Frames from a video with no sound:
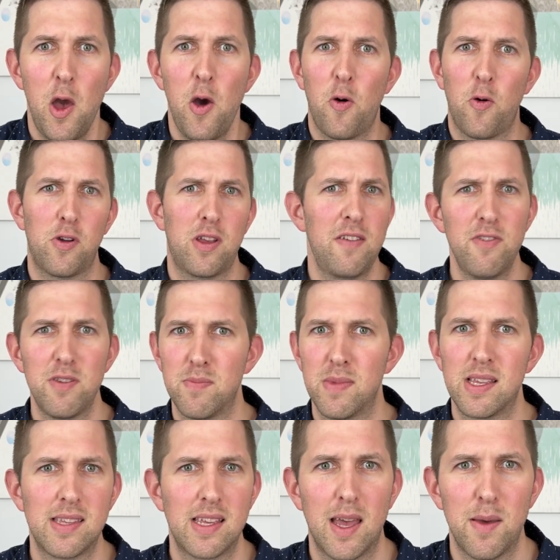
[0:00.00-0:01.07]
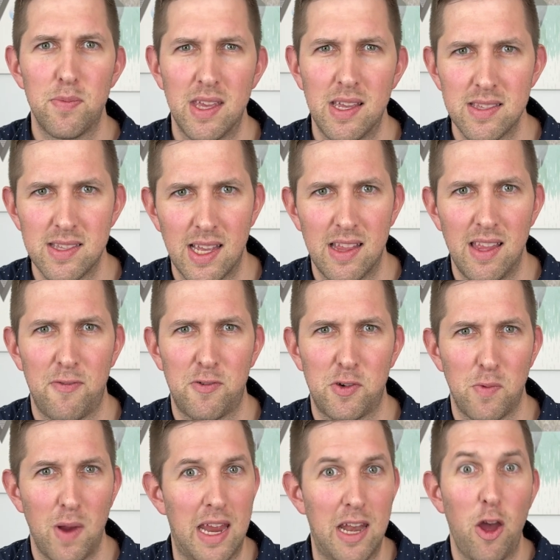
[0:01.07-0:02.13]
or even mixing up things like left or right.